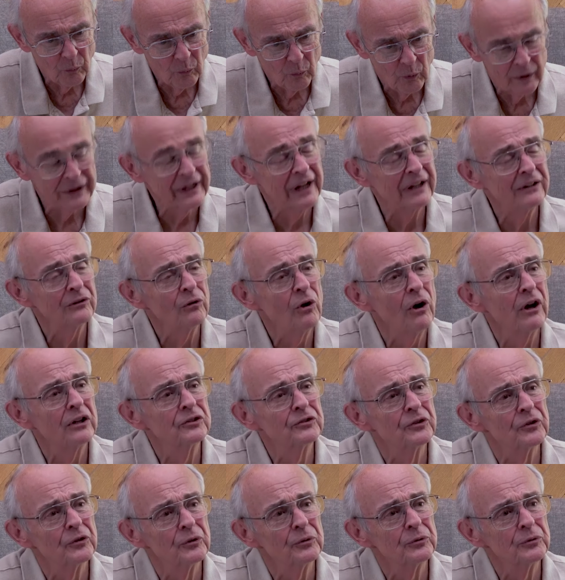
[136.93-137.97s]
When I
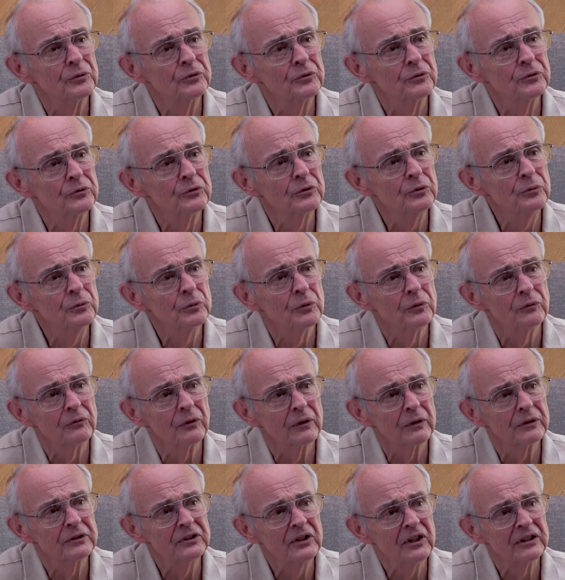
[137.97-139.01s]
lost those 2 of
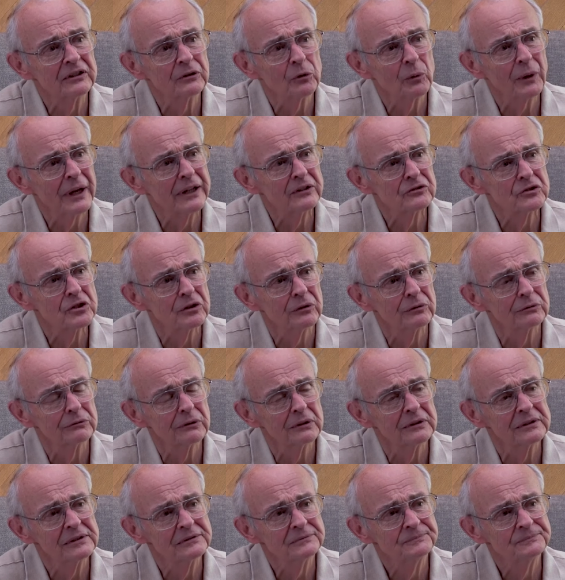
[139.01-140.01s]
our 10 grandchildren,